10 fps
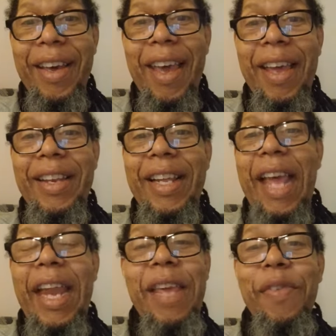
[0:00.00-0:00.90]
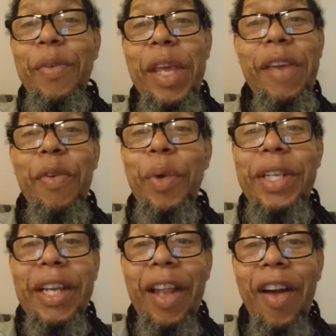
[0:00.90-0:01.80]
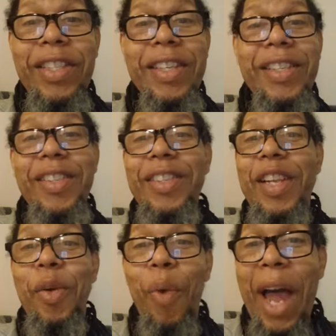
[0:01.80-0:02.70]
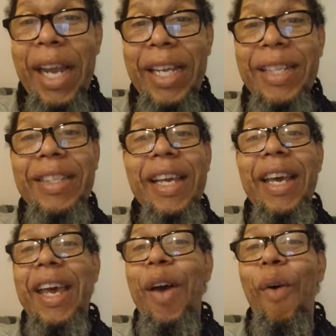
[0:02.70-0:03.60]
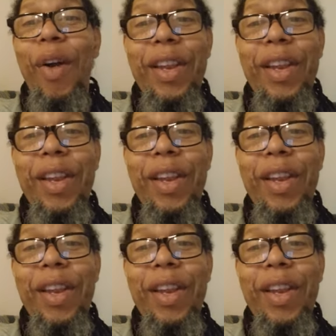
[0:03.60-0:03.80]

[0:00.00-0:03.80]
And even with the Clark Sisters and the Winans and all of